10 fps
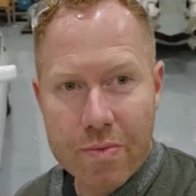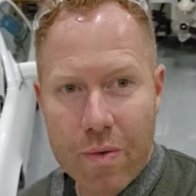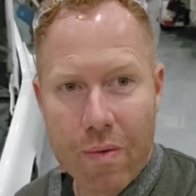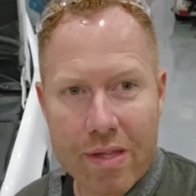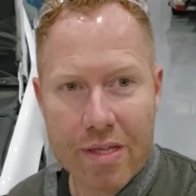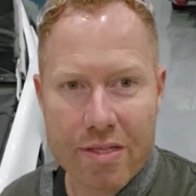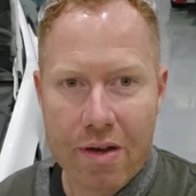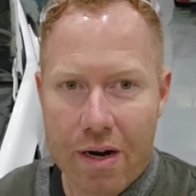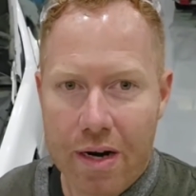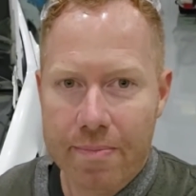we went with this
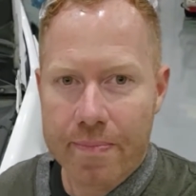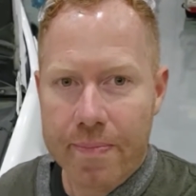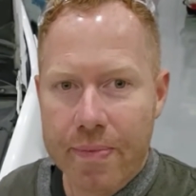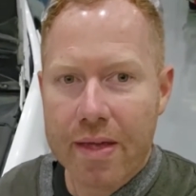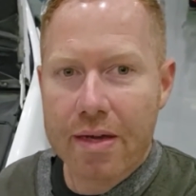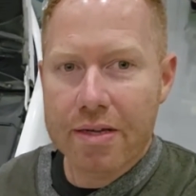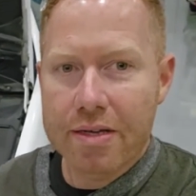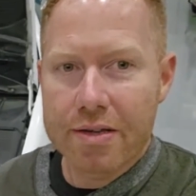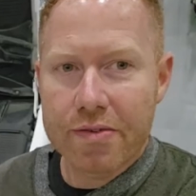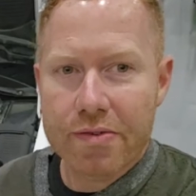car
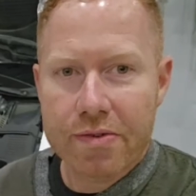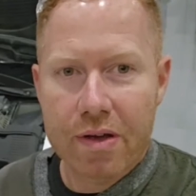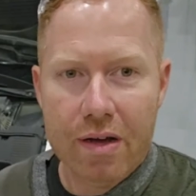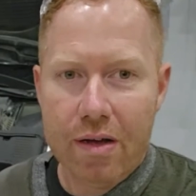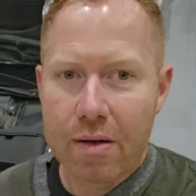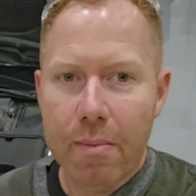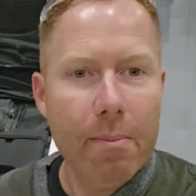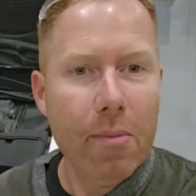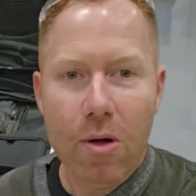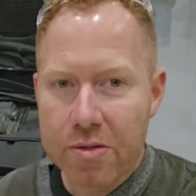is a uh,
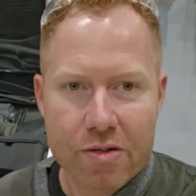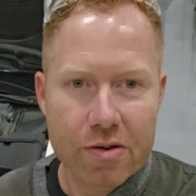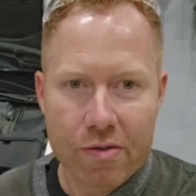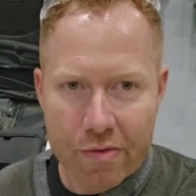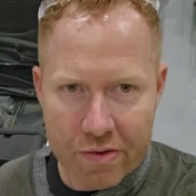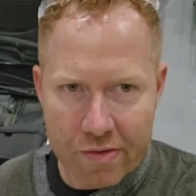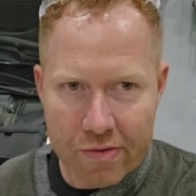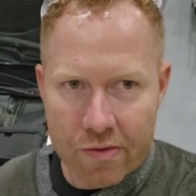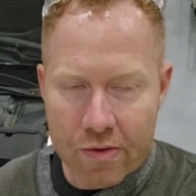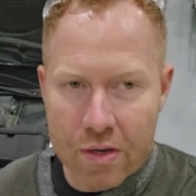multitude of reasons.